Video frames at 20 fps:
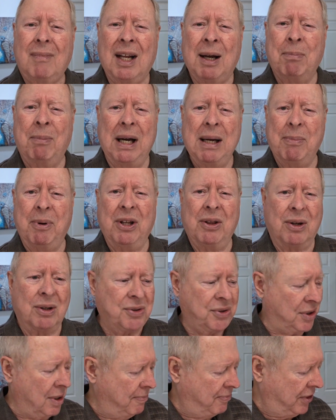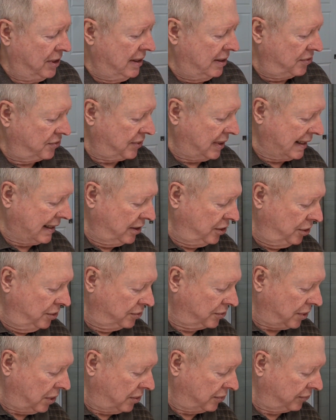maybe there's something else I can
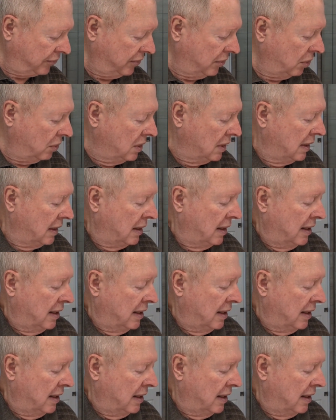use also.